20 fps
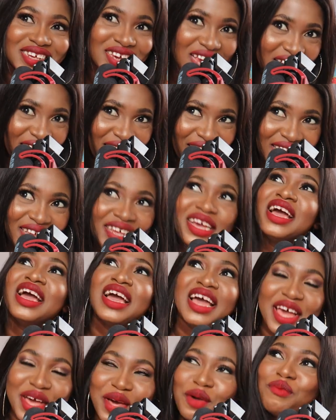yeah,
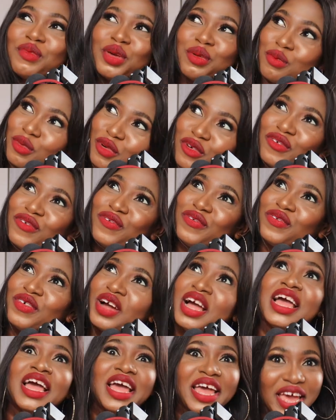help me move,
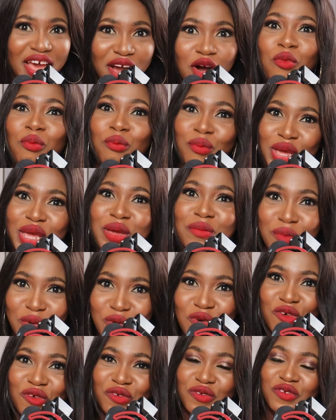help me
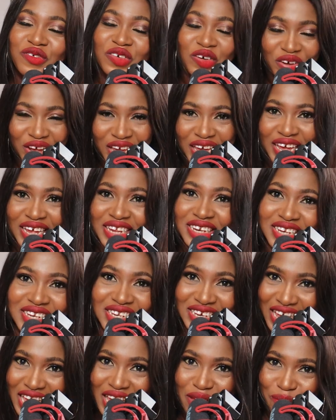move, okay?
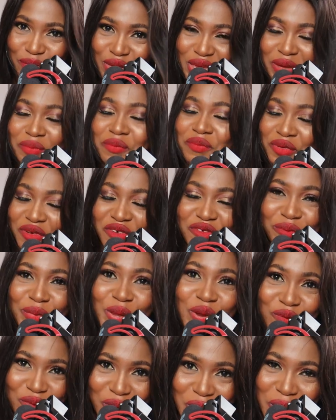Dare me, prove
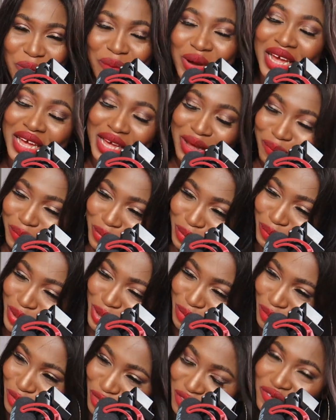me wrong by helping
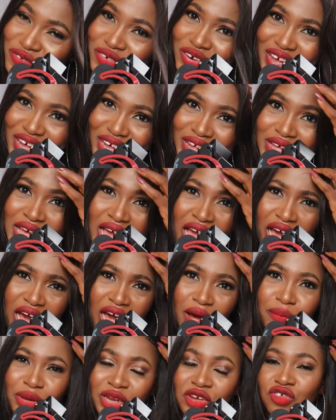me move, okay?
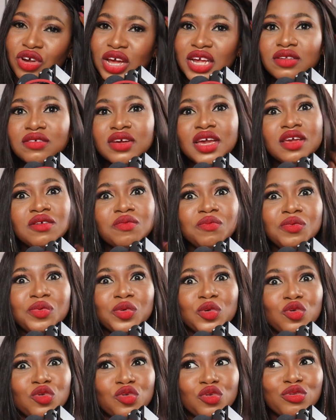I've been trying to get
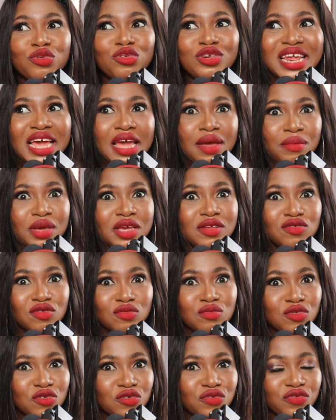people to dare me
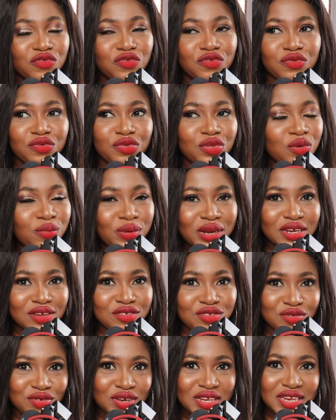to move. Nobody
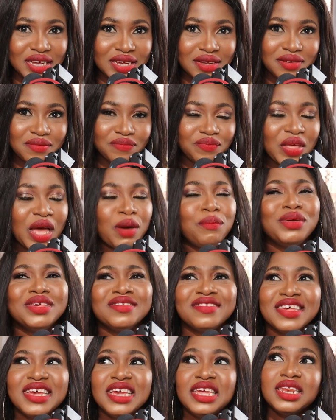is doing that. I've
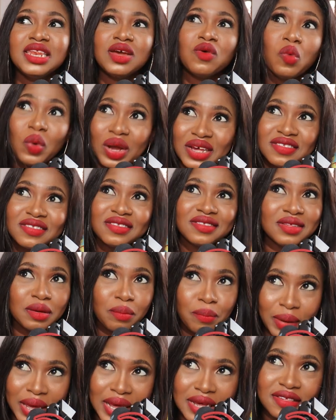been saying the West is
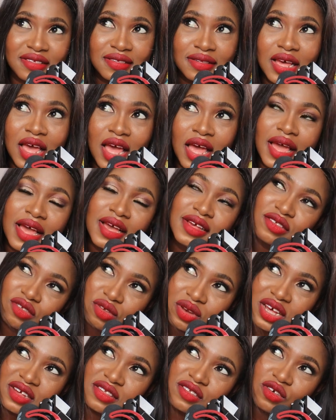the best
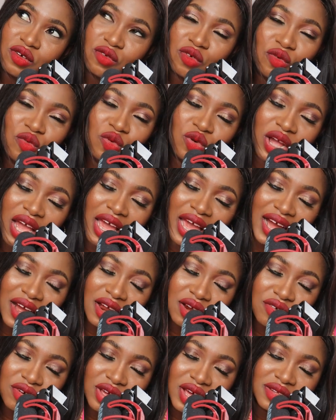so that someone will get
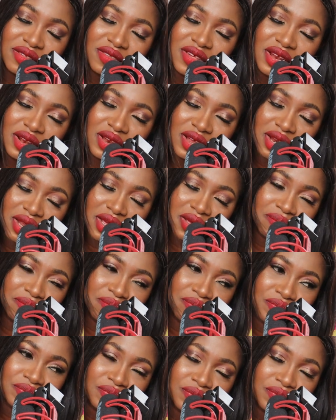angry and say, Lily,